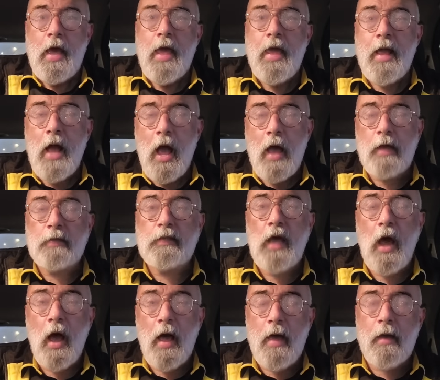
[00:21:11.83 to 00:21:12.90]
Hey guys,
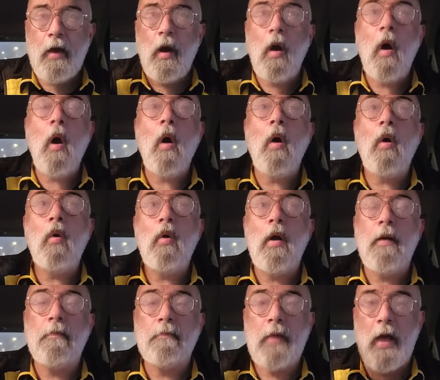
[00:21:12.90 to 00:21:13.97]
hi.
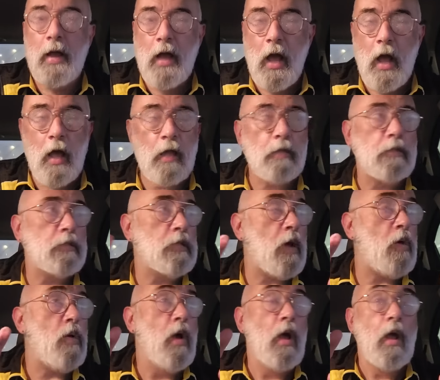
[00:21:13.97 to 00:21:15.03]
Oh my God.
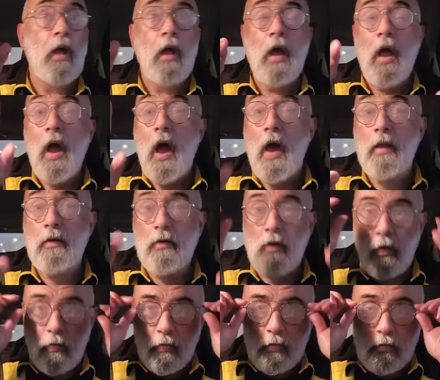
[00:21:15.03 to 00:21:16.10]
So I don't
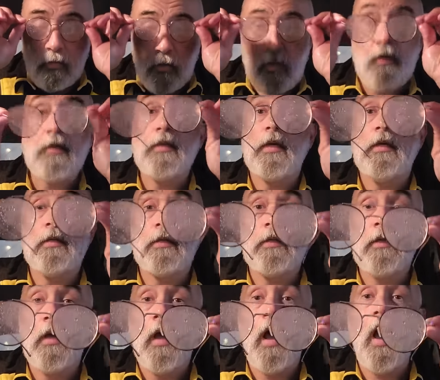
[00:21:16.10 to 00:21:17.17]
know, look at
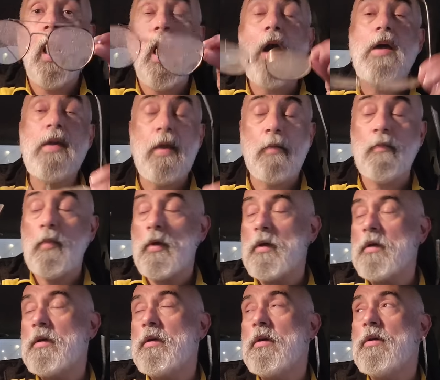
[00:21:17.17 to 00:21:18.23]
this. I am
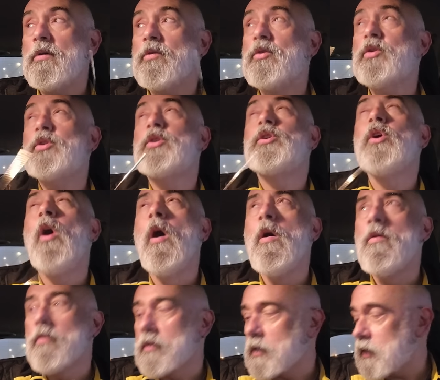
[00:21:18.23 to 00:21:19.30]

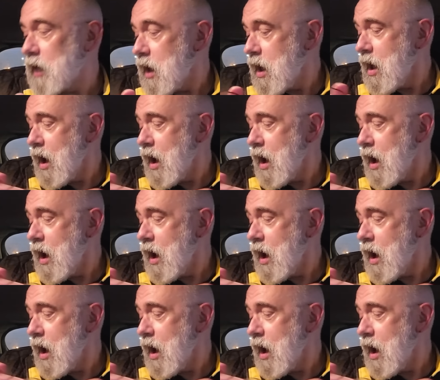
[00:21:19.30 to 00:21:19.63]
soaked.